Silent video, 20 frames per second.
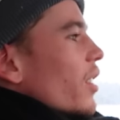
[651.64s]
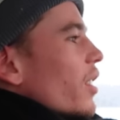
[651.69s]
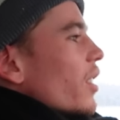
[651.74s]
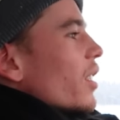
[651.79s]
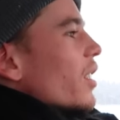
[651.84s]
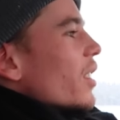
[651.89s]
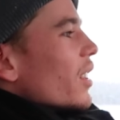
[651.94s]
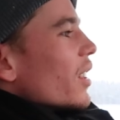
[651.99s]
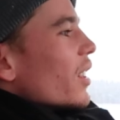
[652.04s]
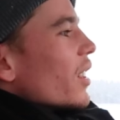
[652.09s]
I
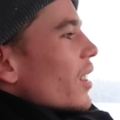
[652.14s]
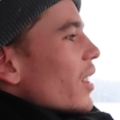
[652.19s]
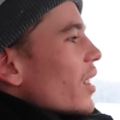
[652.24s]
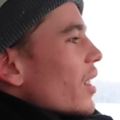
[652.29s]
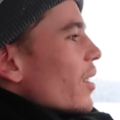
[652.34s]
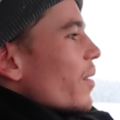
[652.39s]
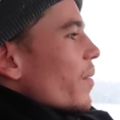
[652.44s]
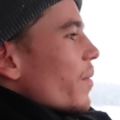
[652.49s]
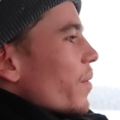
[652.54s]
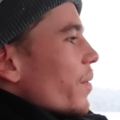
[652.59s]
mean, earlier
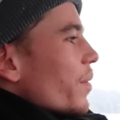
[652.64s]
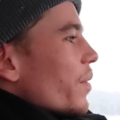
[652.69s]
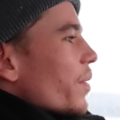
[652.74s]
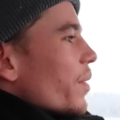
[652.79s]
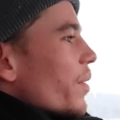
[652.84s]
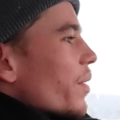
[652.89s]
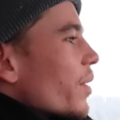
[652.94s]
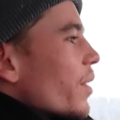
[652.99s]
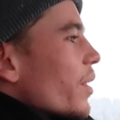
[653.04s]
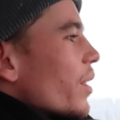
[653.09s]
on you were
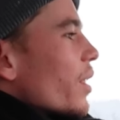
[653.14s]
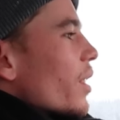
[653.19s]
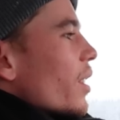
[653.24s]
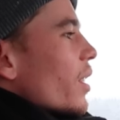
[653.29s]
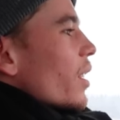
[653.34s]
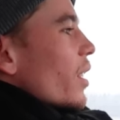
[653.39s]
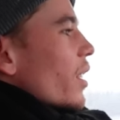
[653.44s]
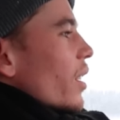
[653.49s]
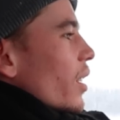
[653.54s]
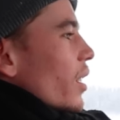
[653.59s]
faster
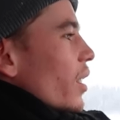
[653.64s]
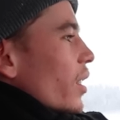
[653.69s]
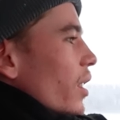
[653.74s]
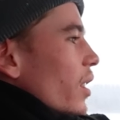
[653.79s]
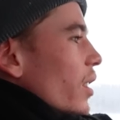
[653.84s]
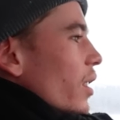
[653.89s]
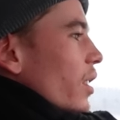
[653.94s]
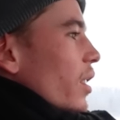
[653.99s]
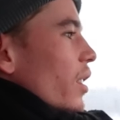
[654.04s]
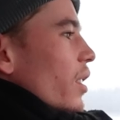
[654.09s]
than the
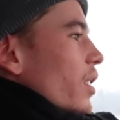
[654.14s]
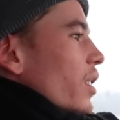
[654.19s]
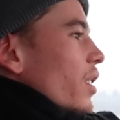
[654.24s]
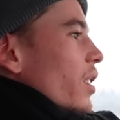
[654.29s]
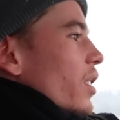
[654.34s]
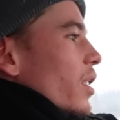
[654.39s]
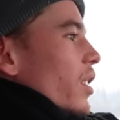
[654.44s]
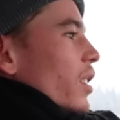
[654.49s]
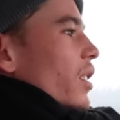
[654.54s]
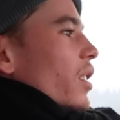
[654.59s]
uh,
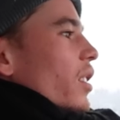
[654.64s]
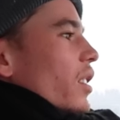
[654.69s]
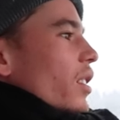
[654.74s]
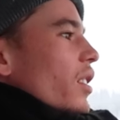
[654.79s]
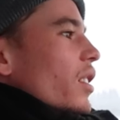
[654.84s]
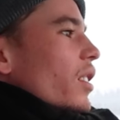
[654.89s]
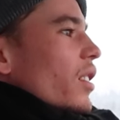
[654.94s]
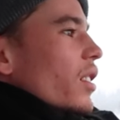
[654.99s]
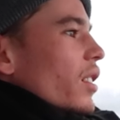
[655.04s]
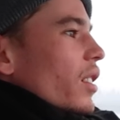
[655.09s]
Batmobile
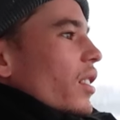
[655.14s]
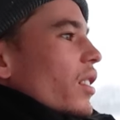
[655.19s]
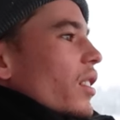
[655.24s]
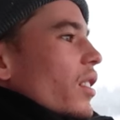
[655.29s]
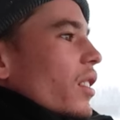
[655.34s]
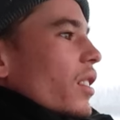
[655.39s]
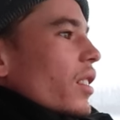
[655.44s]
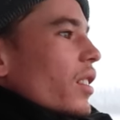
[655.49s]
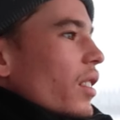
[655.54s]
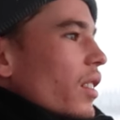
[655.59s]
and uh,
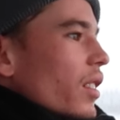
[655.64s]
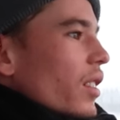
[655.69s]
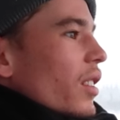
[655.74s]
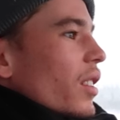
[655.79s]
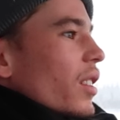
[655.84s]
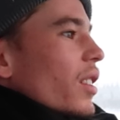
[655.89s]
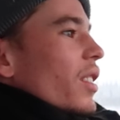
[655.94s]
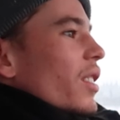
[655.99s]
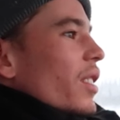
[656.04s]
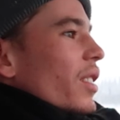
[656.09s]

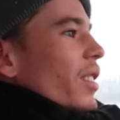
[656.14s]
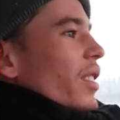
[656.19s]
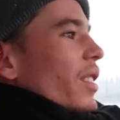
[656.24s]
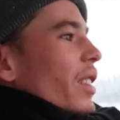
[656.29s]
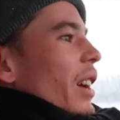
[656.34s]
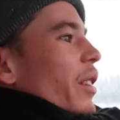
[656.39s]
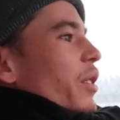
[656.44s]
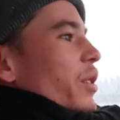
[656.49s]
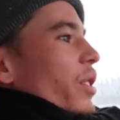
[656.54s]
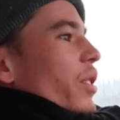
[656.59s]
TG3.
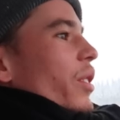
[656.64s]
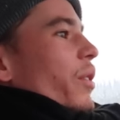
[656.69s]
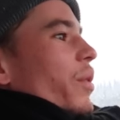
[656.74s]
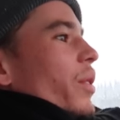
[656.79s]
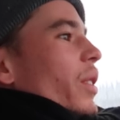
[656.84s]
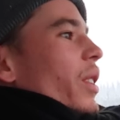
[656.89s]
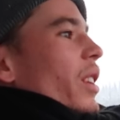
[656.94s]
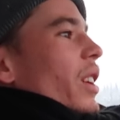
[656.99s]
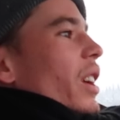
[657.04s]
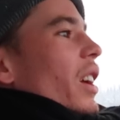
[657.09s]
That was good
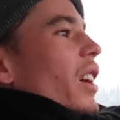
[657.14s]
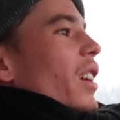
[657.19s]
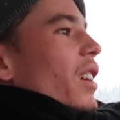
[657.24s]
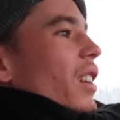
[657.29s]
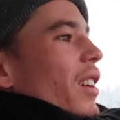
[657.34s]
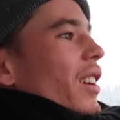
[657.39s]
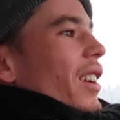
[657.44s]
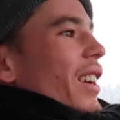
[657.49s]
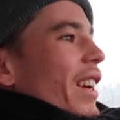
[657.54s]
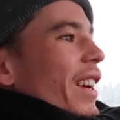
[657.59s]
fun, yeah.
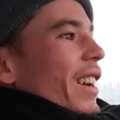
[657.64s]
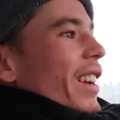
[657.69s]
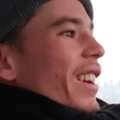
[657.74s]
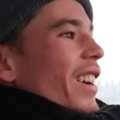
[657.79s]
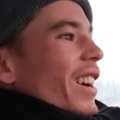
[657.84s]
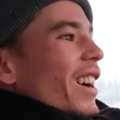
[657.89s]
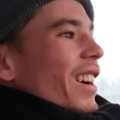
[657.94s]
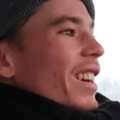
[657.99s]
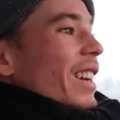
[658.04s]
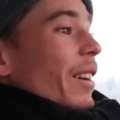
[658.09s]

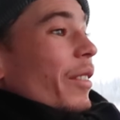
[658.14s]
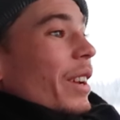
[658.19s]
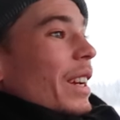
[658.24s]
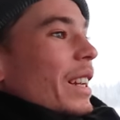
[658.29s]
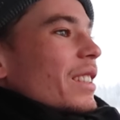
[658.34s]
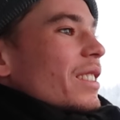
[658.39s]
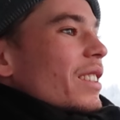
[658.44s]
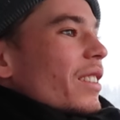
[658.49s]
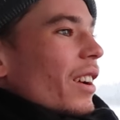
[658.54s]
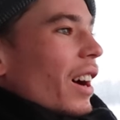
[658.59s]
Yeah, I mean,
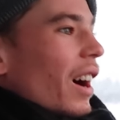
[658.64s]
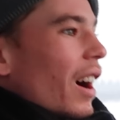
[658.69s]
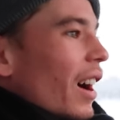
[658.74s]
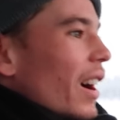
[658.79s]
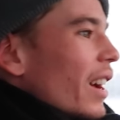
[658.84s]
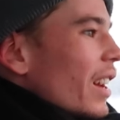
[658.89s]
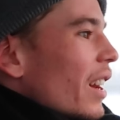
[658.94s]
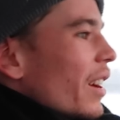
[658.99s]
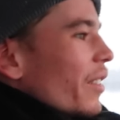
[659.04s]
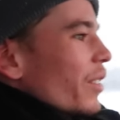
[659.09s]
it's
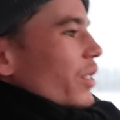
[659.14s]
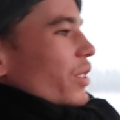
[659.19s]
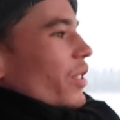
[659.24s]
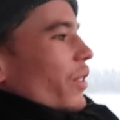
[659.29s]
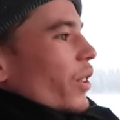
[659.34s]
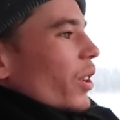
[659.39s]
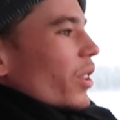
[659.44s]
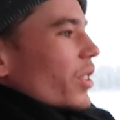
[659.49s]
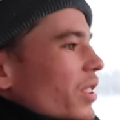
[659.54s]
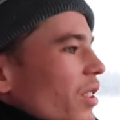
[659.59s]
high levels
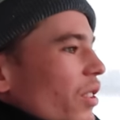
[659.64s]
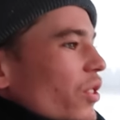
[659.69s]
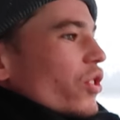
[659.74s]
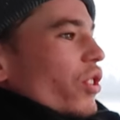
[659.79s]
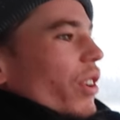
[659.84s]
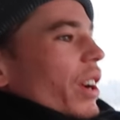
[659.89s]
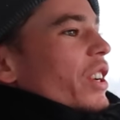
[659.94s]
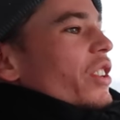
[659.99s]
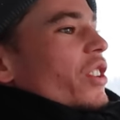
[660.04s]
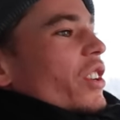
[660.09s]
of
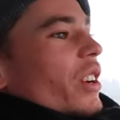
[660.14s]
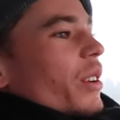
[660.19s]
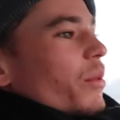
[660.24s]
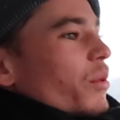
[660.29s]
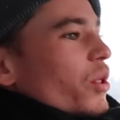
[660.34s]
concentration.